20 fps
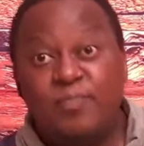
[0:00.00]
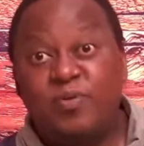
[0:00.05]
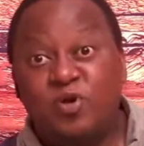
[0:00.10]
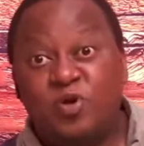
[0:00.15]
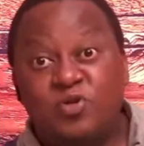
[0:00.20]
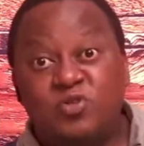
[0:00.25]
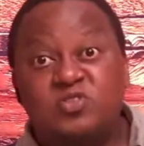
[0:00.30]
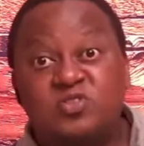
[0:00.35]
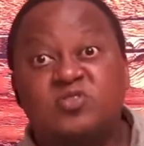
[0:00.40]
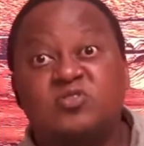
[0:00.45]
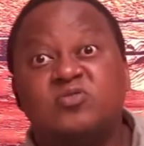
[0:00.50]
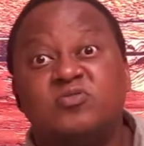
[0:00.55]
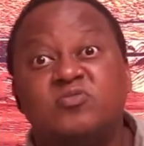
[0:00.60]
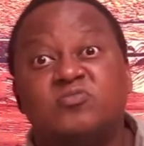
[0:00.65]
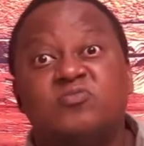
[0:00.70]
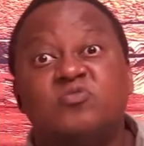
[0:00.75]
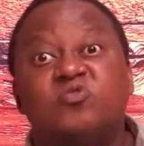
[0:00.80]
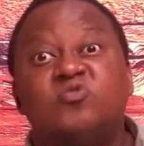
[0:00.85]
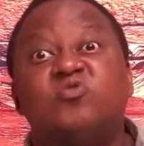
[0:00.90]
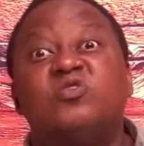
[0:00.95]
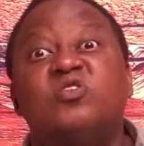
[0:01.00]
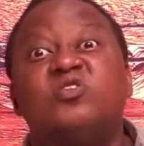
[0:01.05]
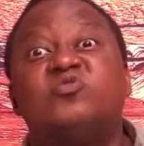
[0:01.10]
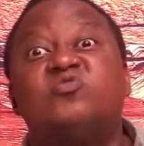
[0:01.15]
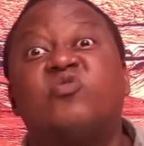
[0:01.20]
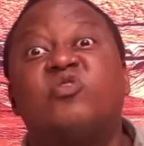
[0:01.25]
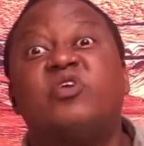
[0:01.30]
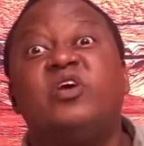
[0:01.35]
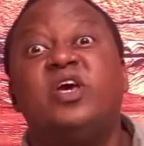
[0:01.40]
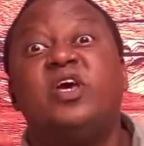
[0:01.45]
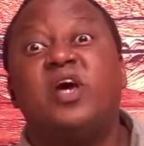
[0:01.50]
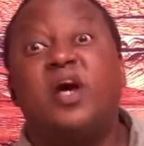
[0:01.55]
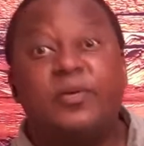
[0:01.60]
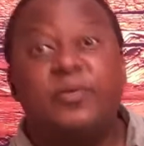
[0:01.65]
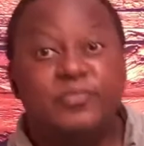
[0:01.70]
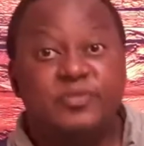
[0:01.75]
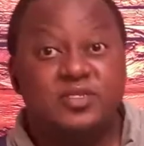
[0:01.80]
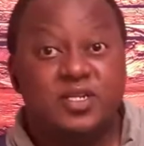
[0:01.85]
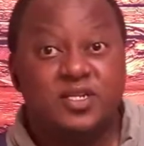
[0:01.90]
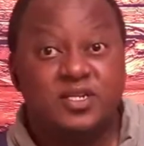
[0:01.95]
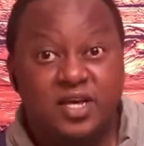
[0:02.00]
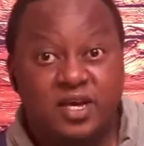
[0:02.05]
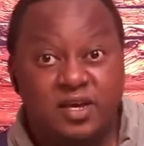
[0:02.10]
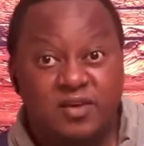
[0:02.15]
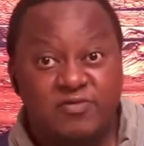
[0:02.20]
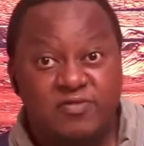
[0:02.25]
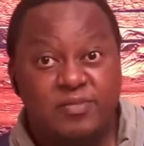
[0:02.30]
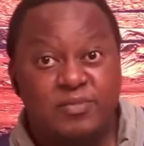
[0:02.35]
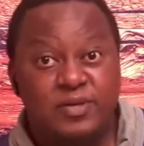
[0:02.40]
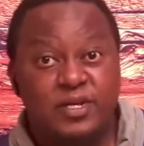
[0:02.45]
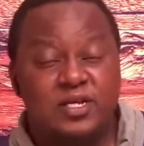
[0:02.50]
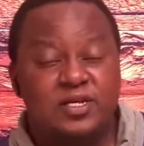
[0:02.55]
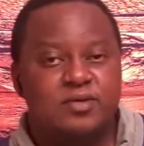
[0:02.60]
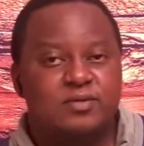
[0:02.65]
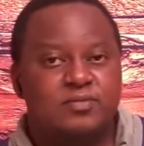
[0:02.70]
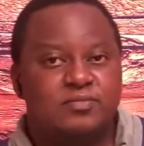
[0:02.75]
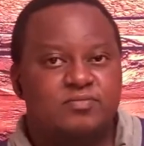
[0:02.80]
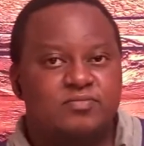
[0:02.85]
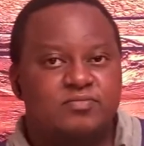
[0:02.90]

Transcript: plots to destroy Ahab's entire family.